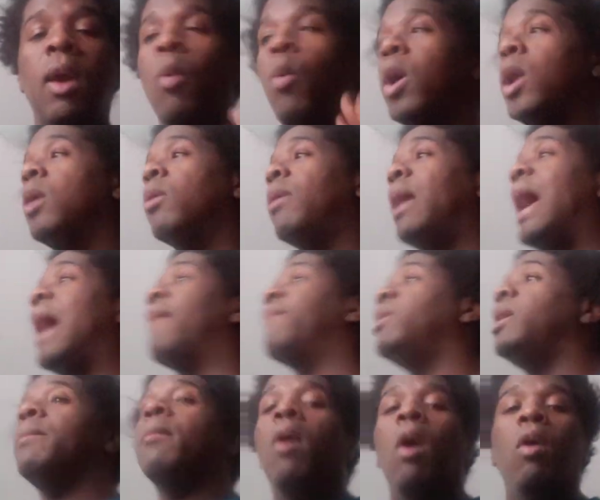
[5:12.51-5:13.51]
We don't have
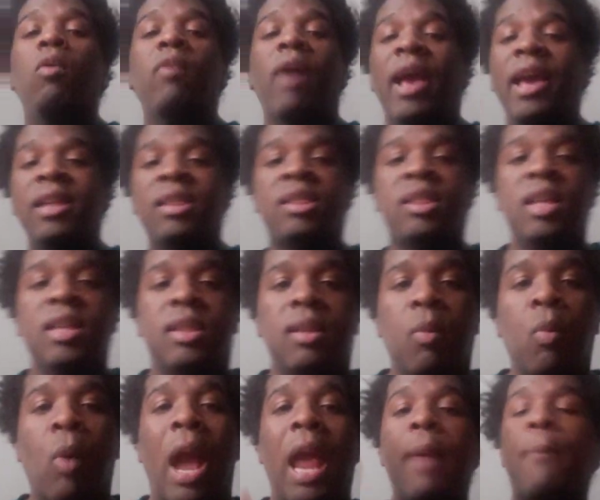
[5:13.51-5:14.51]
any more
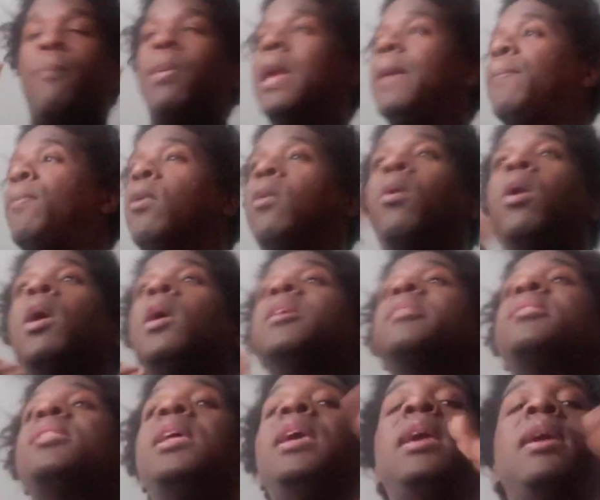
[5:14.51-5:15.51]
racism. White people,
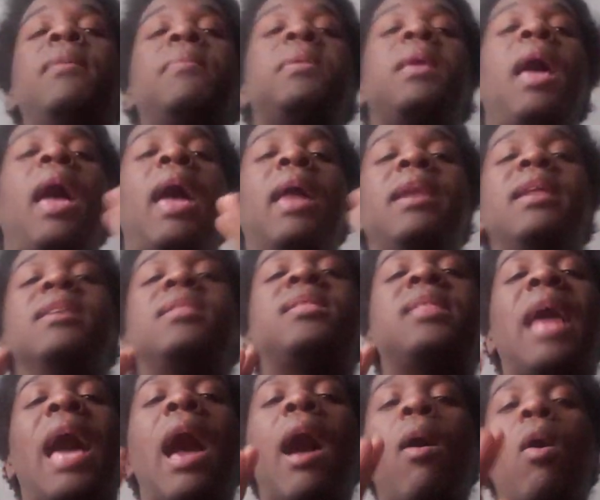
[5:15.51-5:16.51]
see, and this
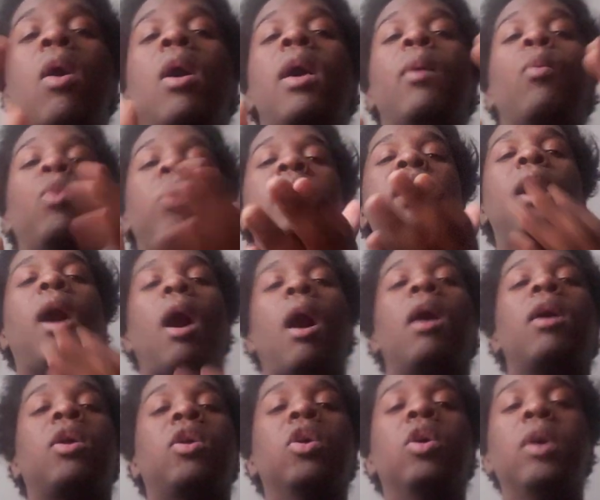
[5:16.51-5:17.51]
is how we
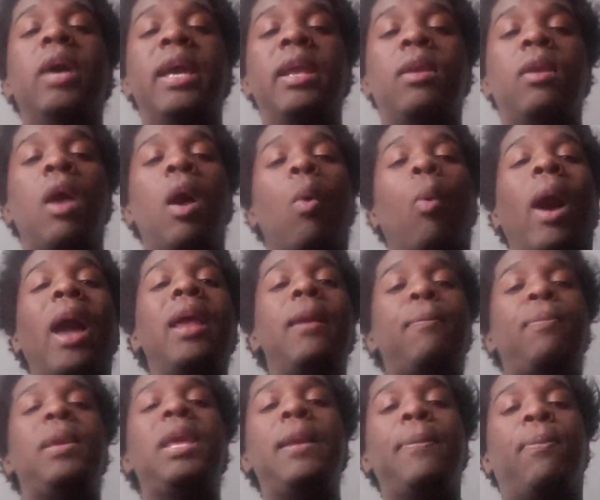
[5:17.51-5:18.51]
are good.
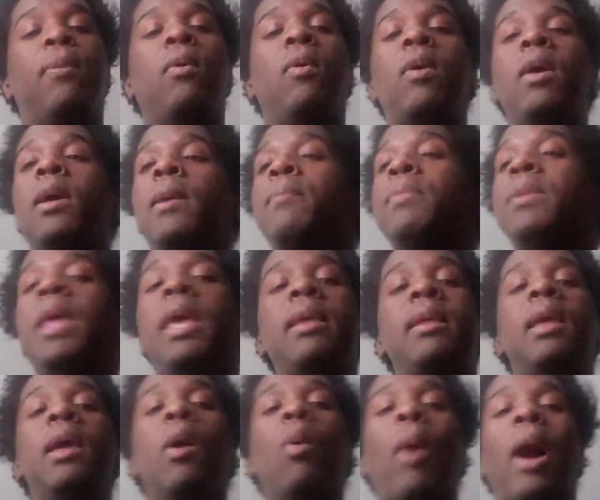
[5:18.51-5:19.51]
White people
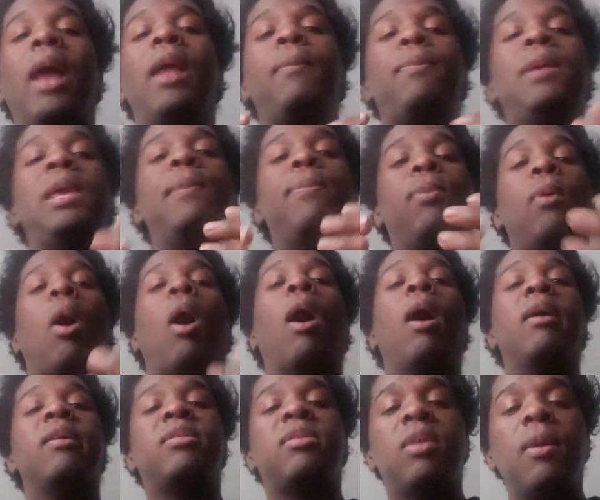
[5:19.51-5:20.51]

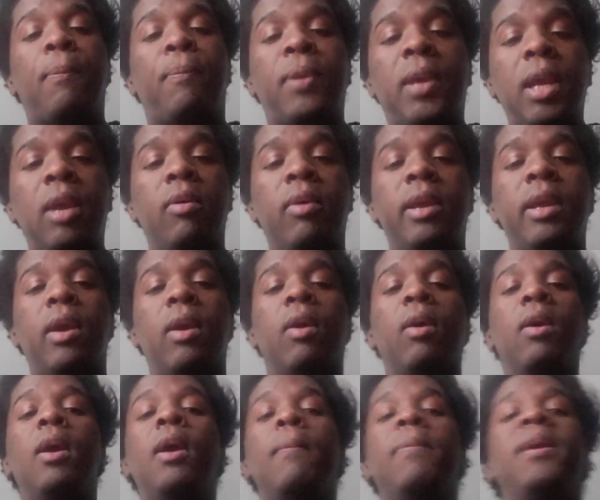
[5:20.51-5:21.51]
are
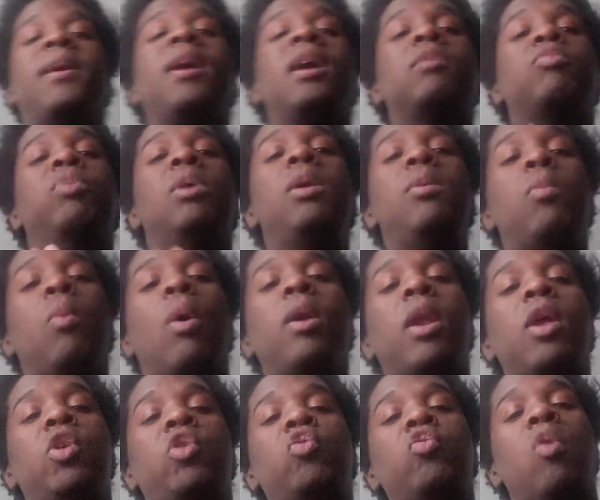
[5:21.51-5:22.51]
superior because we want
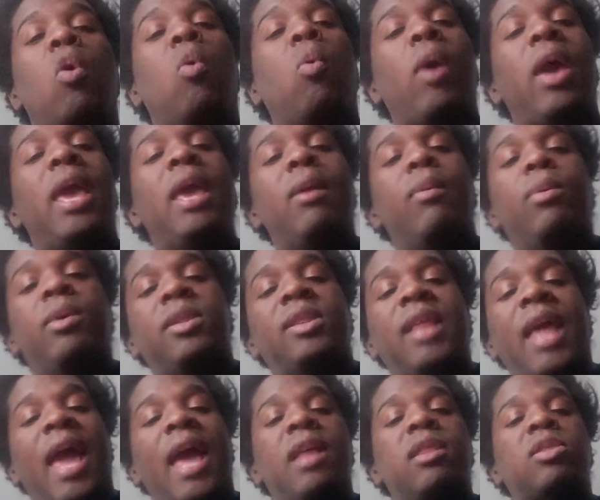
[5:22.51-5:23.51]
to do away with
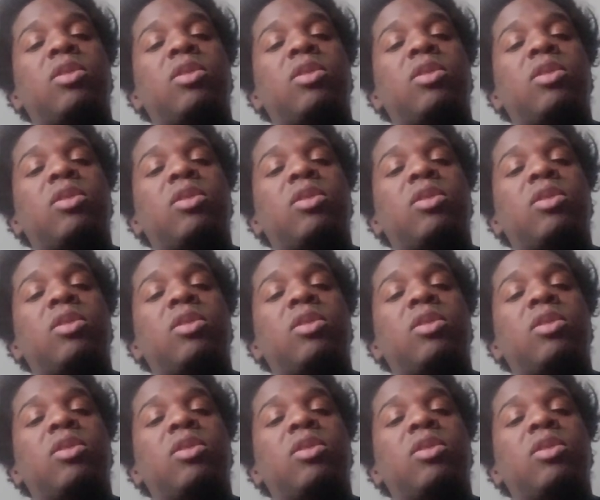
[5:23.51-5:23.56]
that.